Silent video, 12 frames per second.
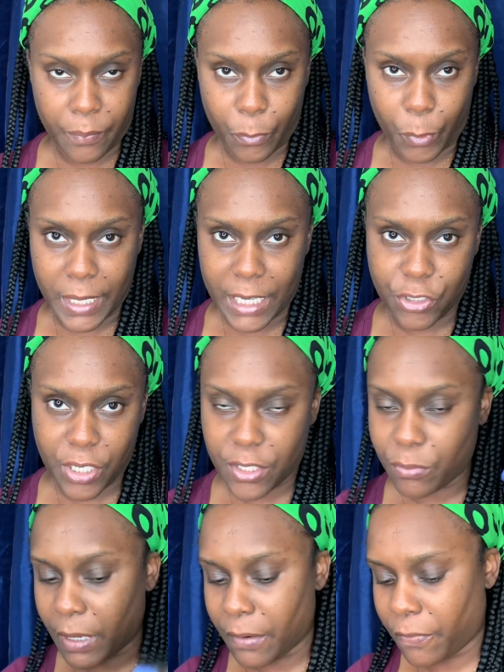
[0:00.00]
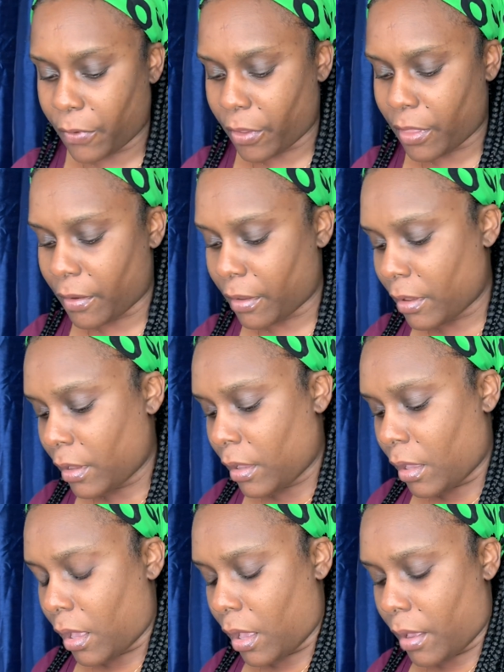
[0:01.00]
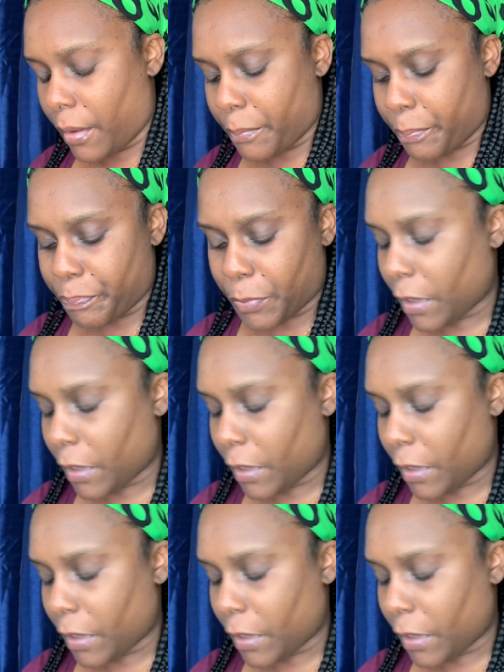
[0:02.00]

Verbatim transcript: what i just read for the um